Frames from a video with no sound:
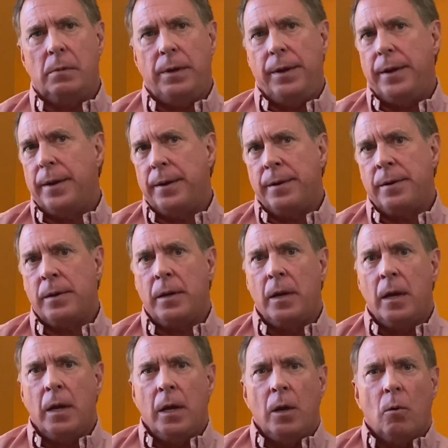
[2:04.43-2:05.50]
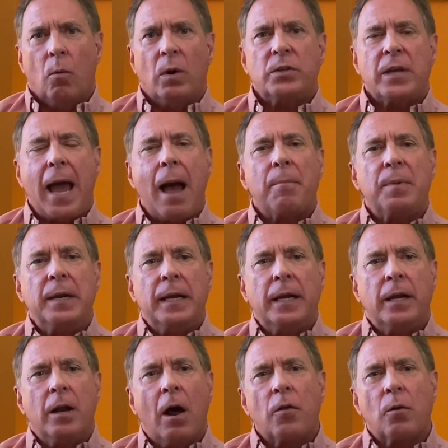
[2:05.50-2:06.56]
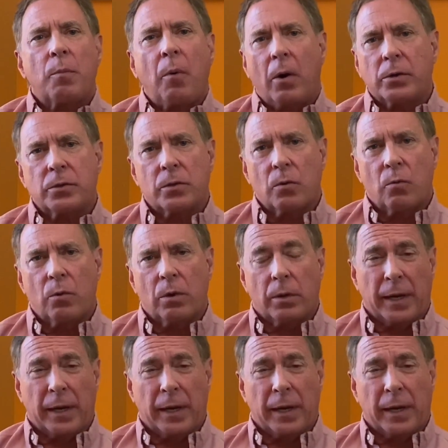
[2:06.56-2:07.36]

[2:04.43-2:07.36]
And what's happening in other parts of the world,